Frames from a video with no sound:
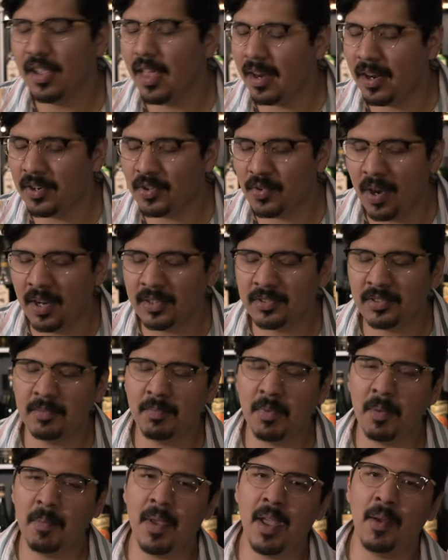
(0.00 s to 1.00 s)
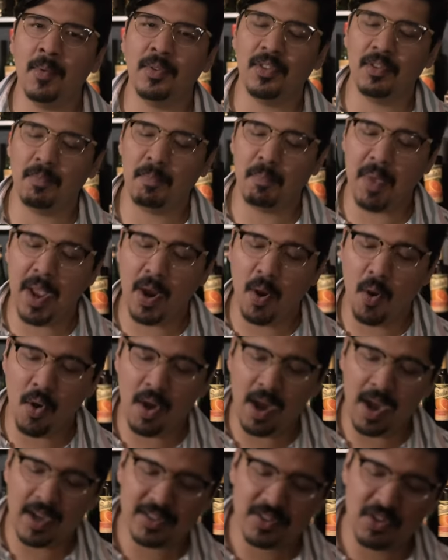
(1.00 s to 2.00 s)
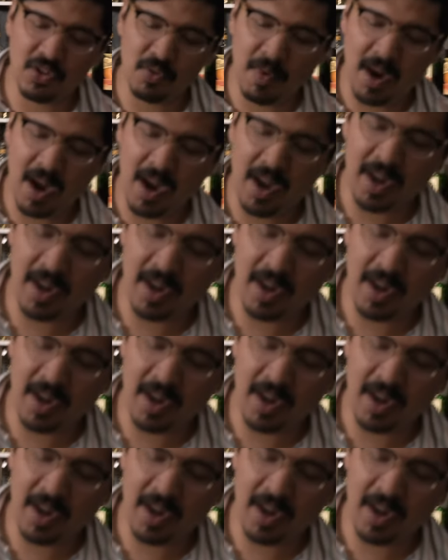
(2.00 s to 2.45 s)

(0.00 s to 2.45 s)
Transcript: A lot of drinks can be made with this big old ice cube right